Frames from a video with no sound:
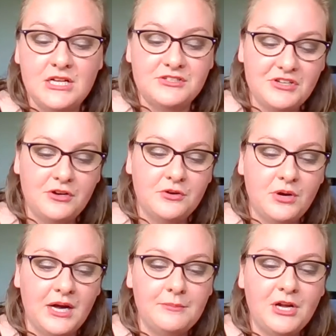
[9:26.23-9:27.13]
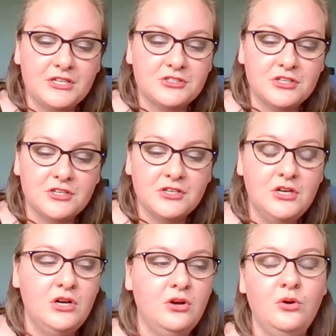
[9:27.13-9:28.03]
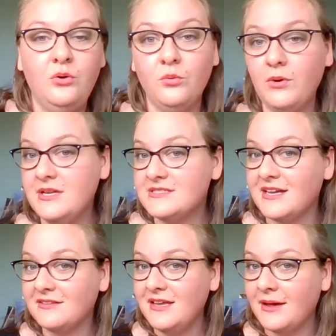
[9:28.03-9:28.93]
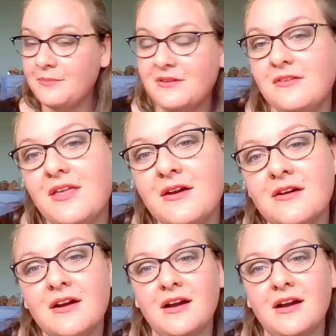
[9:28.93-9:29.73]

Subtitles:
So I'm not sure what exactly happened there.